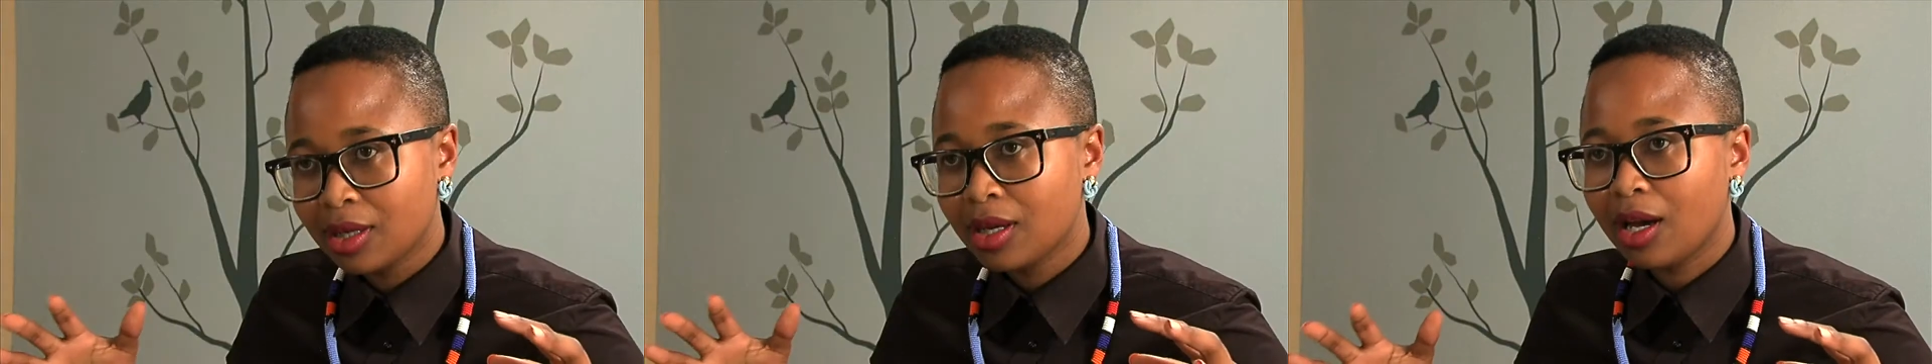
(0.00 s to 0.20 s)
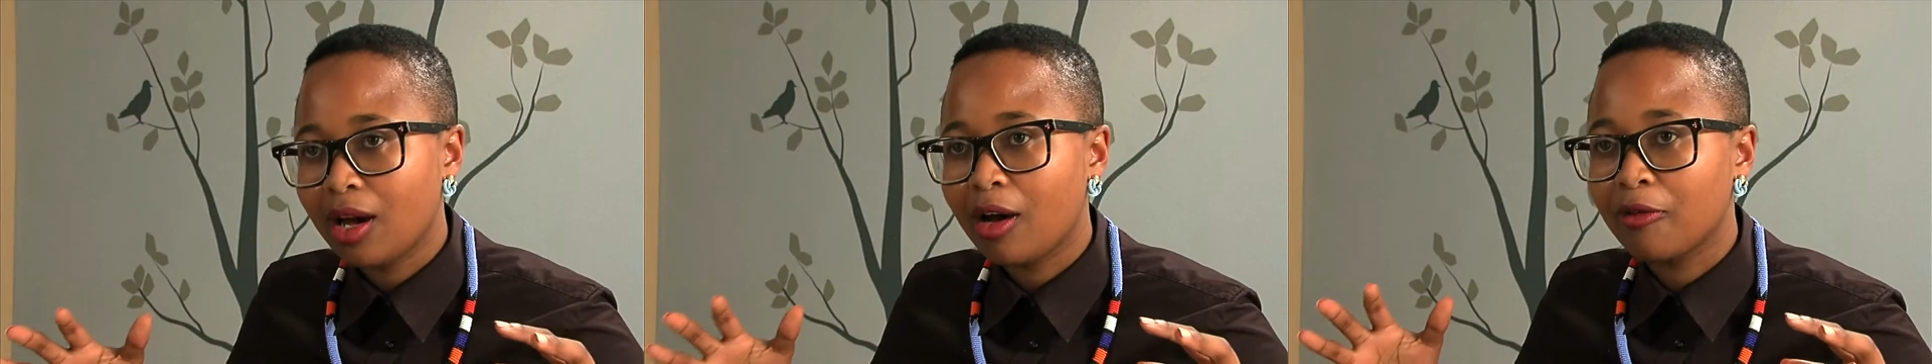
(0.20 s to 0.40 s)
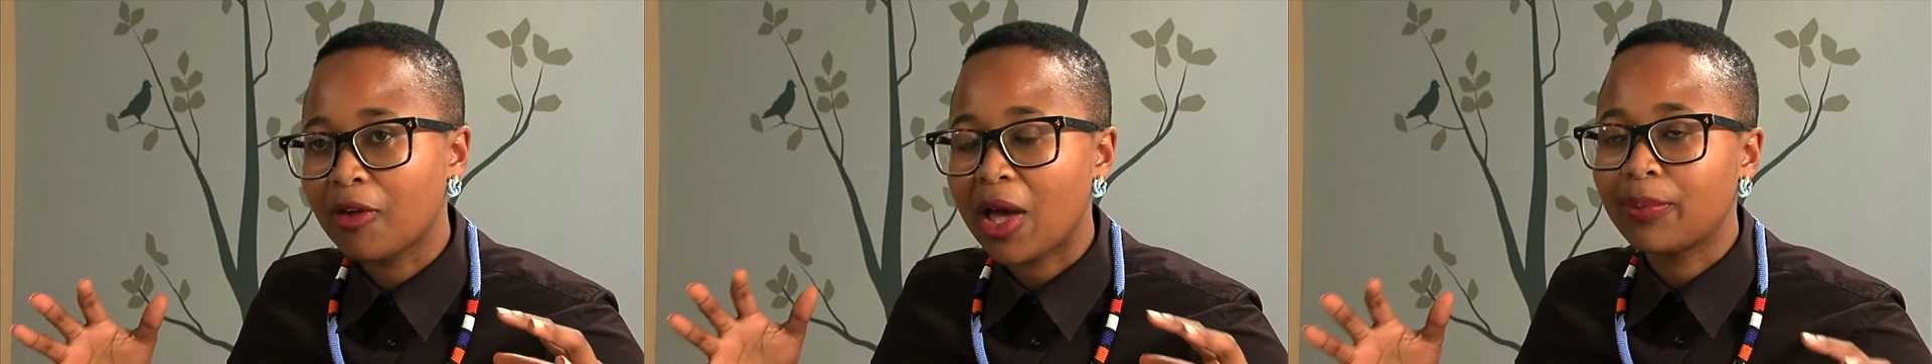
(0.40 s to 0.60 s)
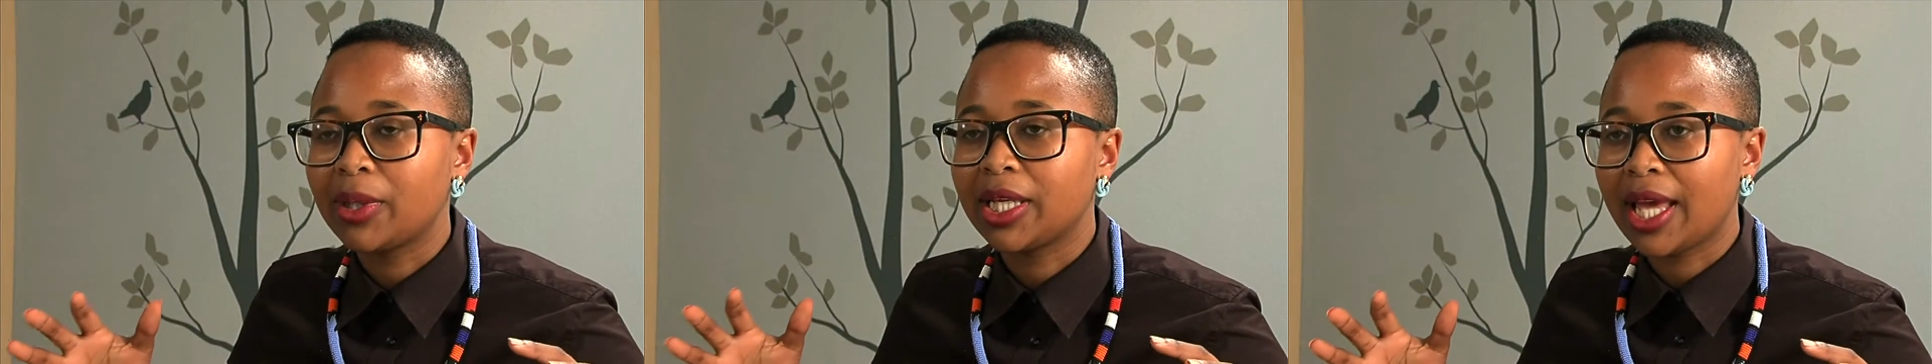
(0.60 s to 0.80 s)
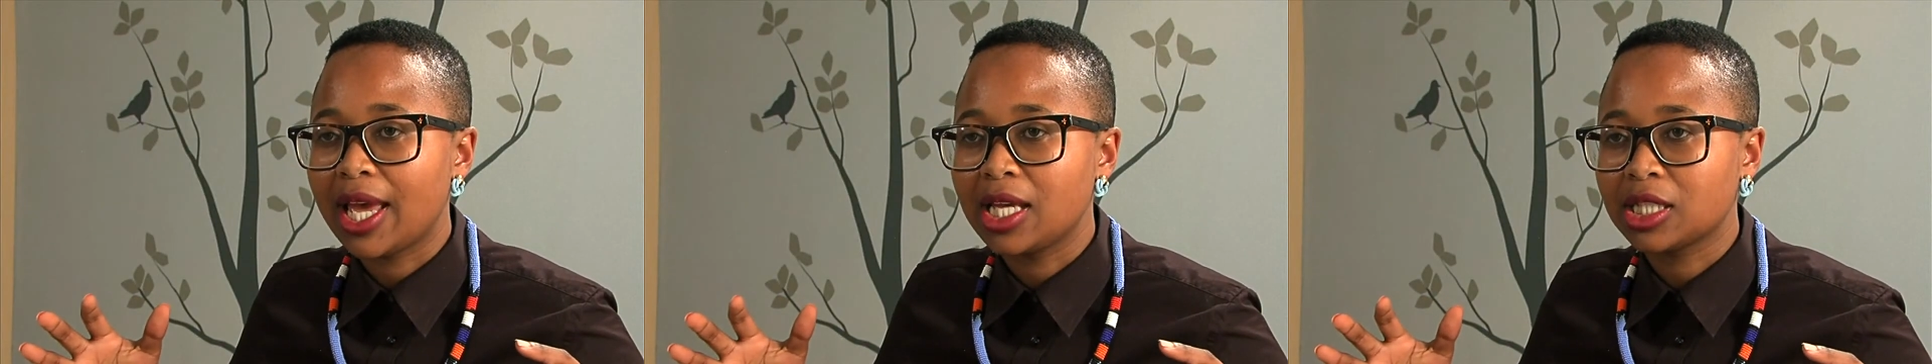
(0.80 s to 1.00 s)
of
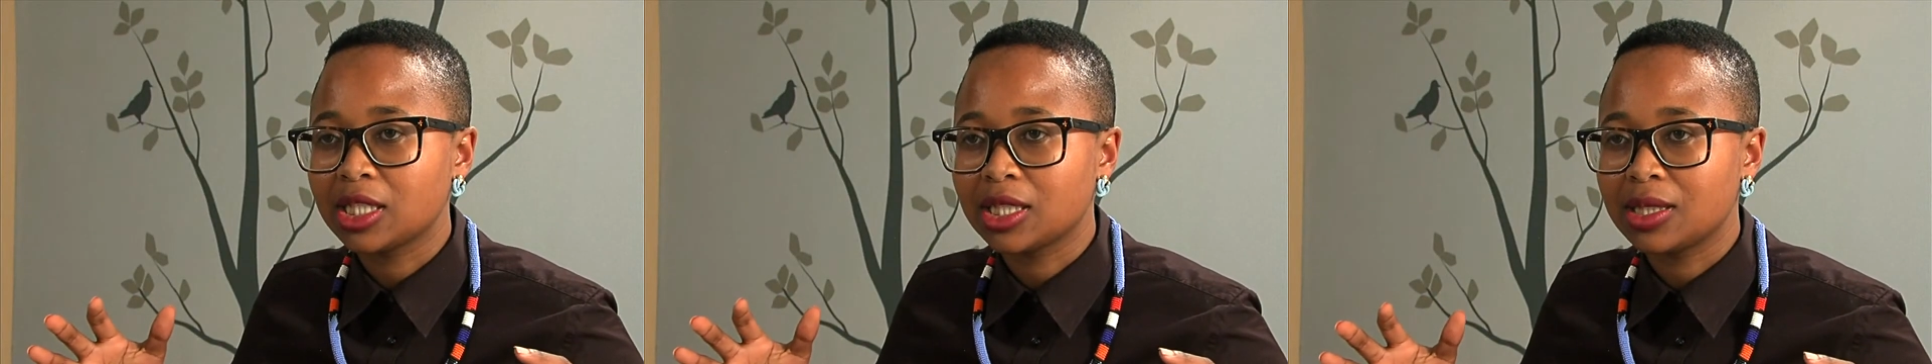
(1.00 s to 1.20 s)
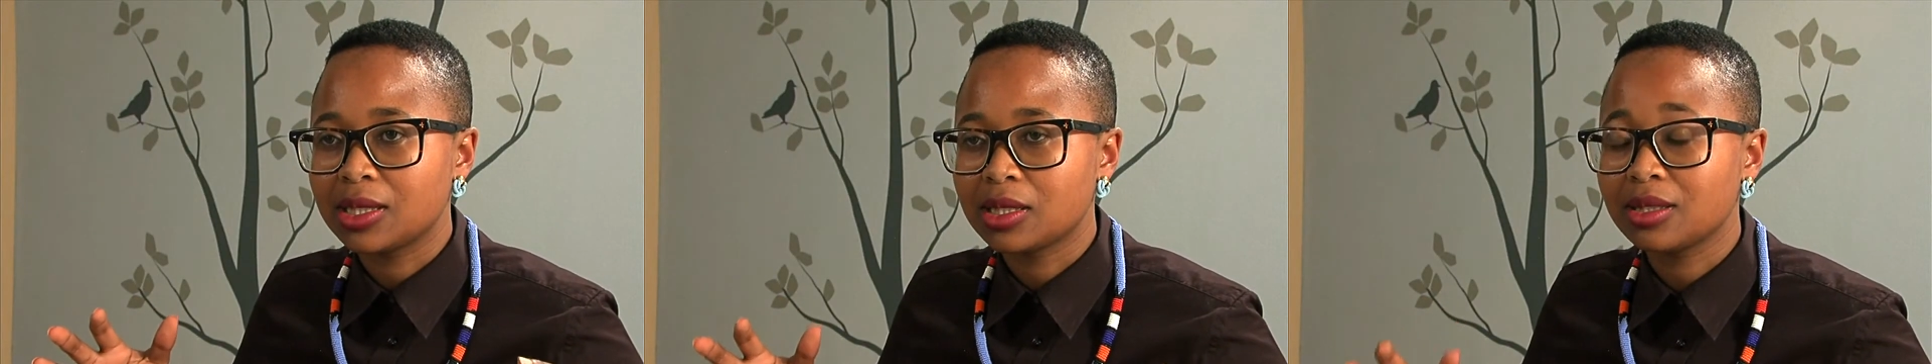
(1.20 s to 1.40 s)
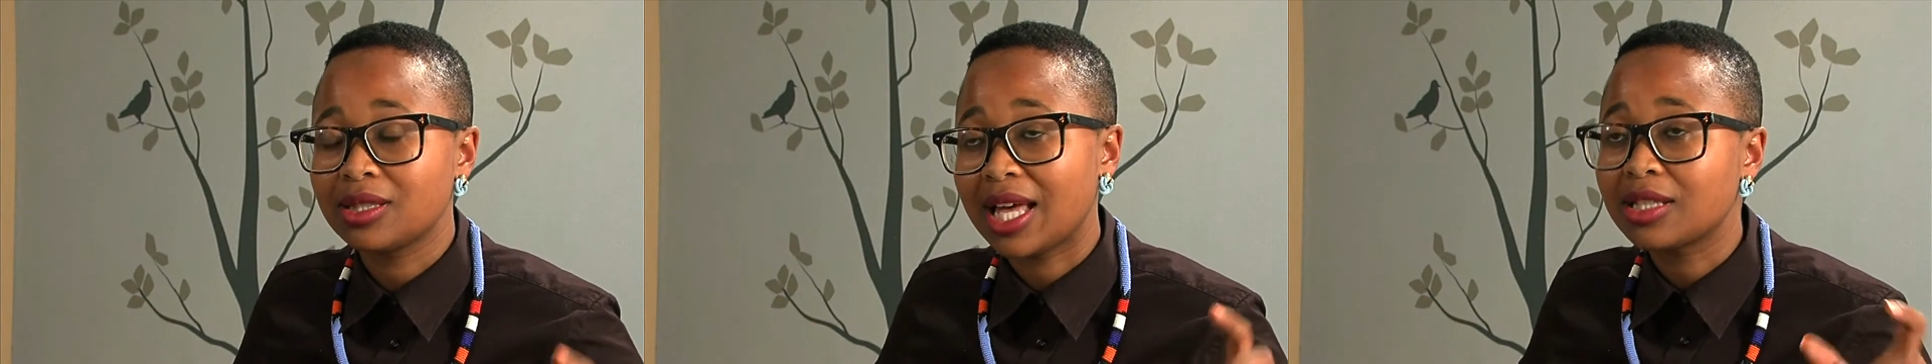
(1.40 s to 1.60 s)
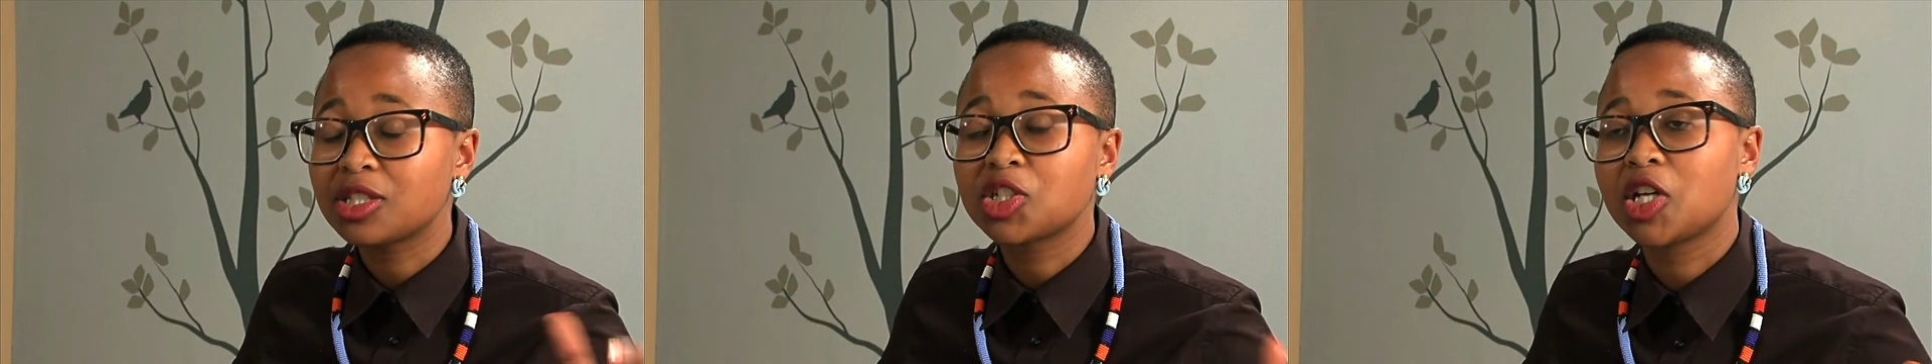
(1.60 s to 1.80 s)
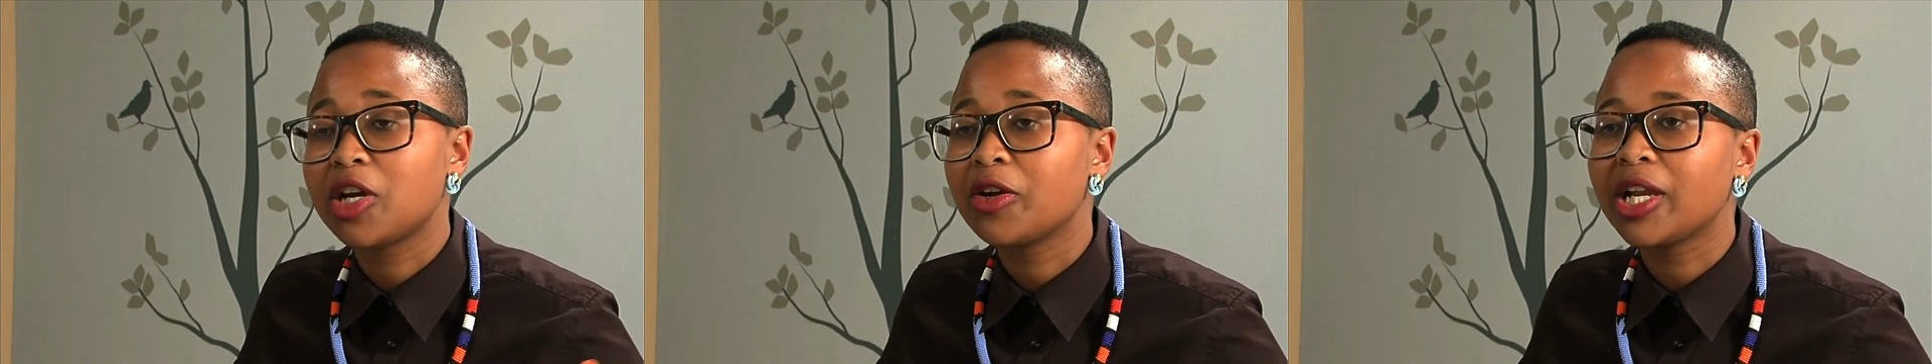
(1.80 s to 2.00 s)
applications, that's
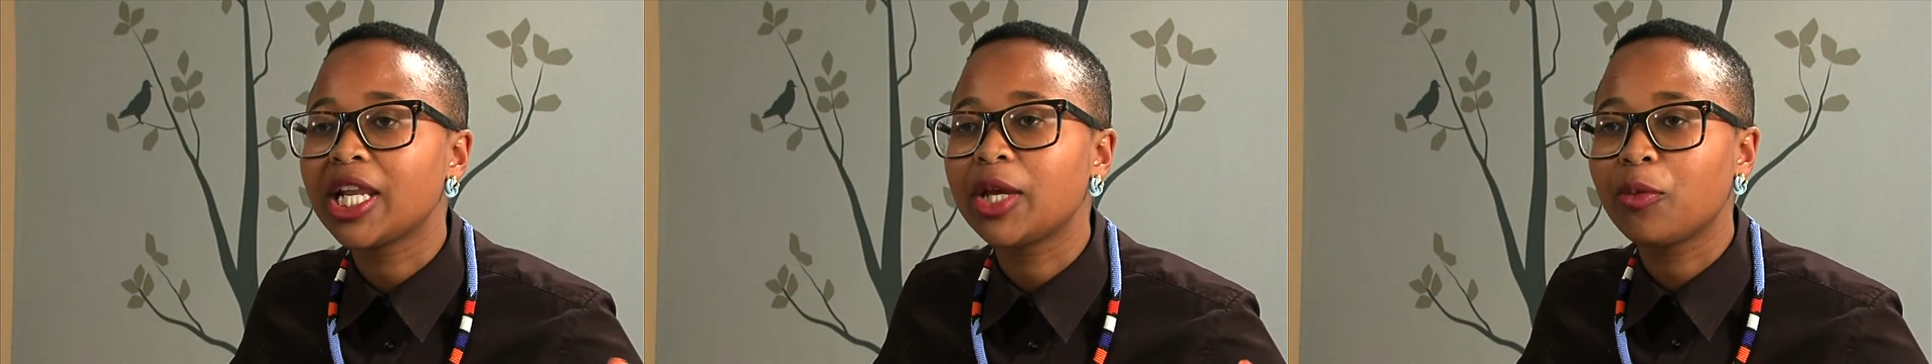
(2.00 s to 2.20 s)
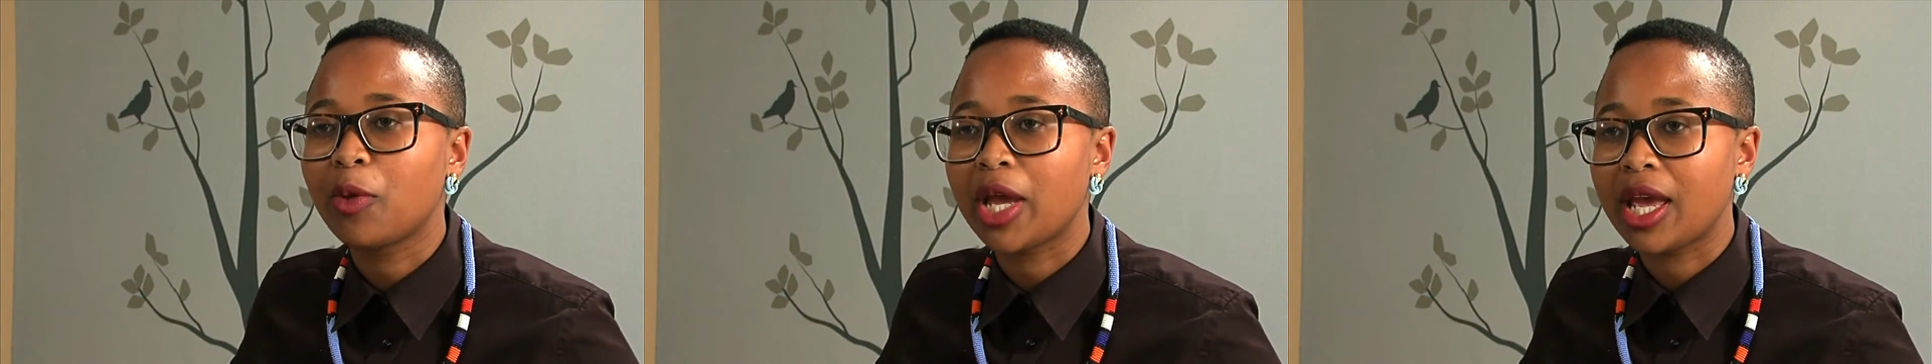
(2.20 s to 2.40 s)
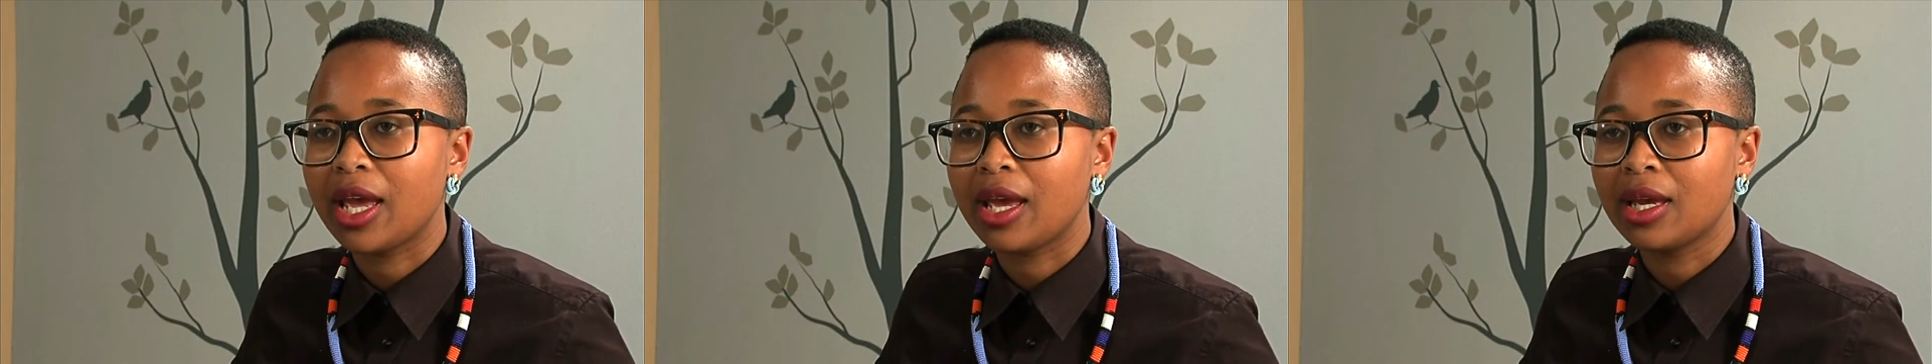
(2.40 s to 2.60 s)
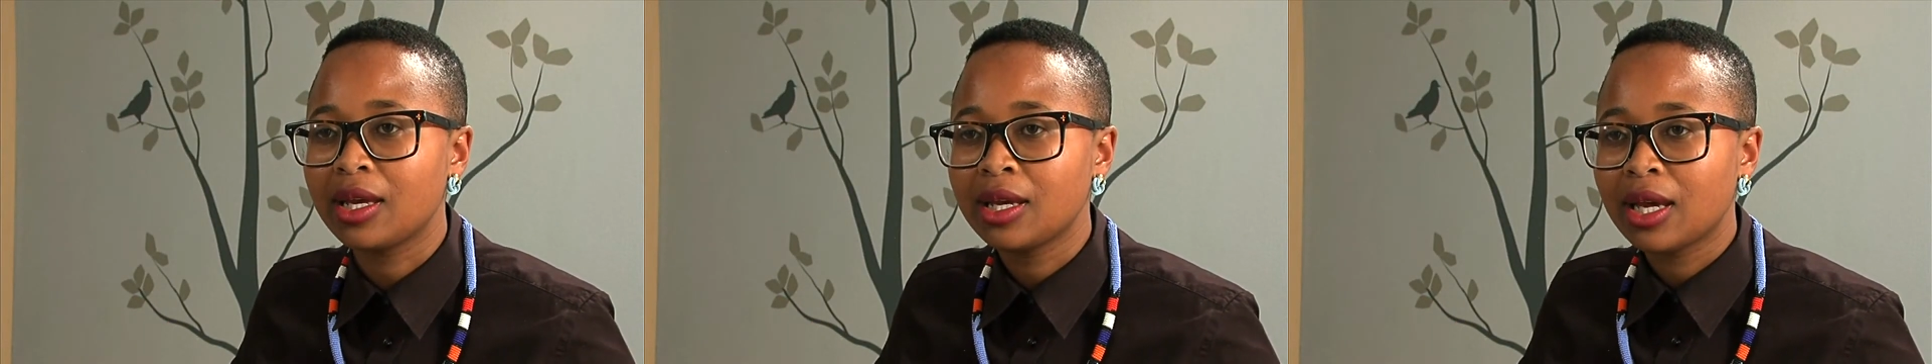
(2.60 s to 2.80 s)
generally where